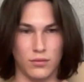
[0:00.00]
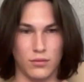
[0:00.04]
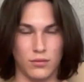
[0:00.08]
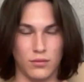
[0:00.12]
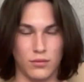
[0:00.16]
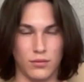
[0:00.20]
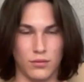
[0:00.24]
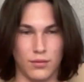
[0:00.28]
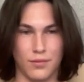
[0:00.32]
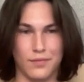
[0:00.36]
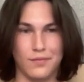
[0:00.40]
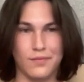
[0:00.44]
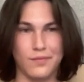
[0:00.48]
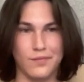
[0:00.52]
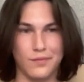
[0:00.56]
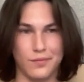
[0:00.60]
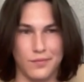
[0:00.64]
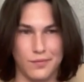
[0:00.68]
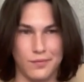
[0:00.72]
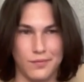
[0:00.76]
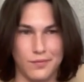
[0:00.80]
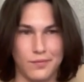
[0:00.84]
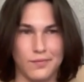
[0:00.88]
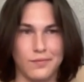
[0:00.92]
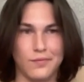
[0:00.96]

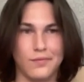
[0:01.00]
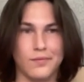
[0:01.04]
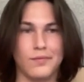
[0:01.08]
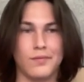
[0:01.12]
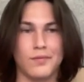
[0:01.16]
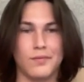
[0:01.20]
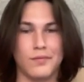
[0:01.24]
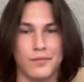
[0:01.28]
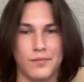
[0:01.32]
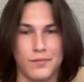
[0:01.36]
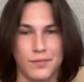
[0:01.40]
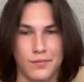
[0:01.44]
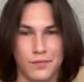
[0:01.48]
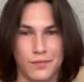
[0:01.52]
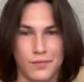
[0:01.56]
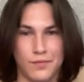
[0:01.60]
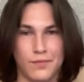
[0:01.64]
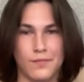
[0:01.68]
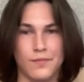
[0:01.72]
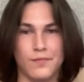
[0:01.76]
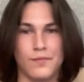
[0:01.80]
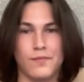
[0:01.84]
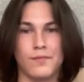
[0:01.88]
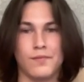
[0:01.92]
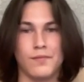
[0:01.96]

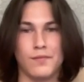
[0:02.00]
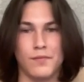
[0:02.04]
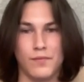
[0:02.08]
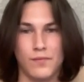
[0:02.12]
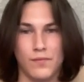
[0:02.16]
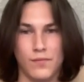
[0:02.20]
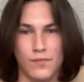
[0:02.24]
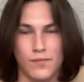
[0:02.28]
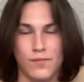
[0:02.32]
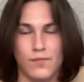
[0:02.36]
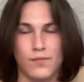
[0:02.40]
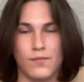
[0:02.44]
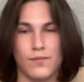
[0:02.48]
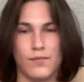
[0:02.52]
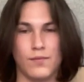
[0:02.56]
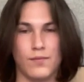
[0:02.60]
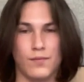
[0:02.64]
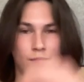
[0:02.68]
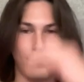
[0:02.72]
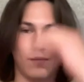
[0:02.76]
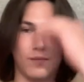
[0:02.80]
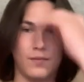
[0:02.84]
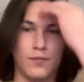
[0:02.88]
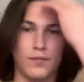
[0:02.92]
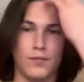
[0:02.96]

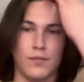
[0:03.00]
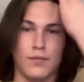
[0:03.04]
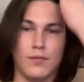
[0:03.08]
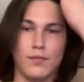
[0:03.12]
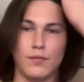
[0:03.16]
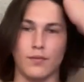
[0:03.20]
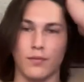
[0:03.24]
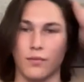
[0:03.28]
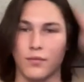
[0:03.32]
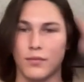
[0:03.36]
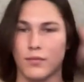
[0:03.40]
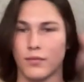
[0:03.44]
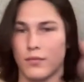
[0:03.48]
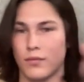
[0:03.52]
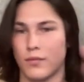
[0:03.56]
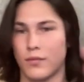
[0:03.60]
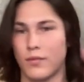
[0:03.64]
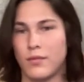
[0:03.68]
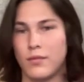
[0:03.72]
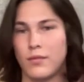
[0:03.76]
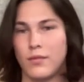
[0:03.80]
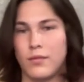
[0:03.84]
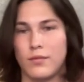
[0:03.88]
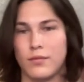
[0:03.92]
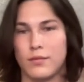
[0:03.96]

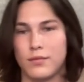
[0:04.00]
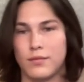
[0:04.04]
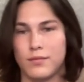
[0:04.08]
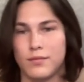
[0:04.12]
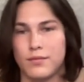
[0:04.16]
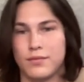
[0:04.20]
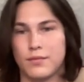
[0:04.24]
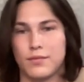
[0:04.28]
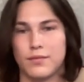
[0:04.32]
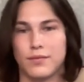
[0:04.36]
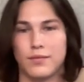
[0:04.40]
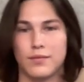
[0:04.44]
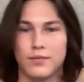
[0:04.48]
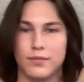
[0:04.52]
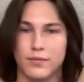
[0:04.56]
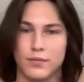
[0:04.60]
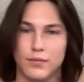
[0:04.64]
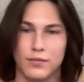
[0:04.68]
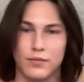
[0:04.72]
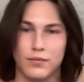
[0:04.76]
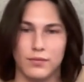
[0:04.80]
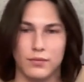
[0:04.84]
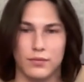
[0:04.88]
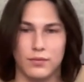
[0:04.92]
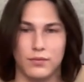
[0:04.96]

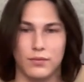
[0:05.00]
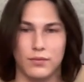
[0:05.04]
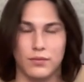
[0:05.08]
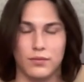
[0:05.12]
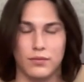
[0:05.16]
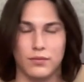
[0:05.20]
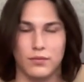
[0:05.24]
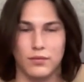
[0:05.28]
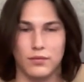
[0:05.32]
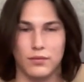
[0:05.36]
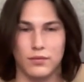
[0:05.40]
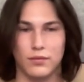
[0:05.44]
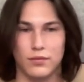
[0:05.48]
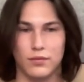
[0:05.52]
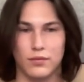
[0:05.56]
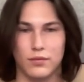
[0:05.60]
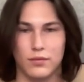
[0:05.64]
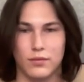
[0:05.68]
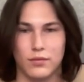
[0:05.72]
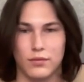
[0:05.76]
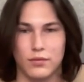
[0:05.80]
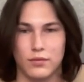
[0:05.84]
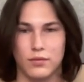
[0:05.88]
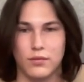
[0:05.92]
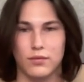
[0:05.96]

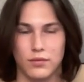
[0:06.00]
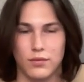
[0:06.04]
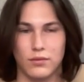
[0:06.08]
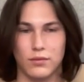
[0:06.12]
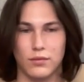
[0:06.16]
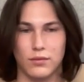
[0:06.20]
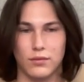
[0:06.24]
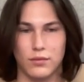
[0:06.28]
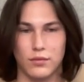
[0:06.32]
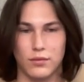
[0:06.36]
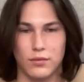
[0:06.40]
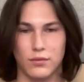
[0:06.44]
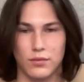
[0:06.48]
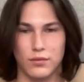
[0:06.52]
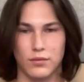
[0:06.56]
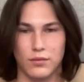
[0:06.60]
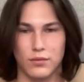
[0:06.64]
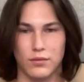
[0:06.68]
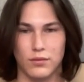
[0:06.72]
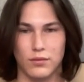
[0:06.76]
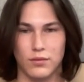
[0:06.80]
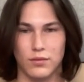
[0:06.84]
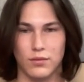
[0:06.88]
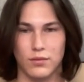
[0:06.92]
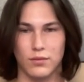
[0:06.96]

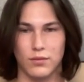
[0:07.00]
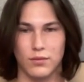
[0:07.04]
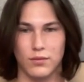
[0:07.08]
This person isn't speaking.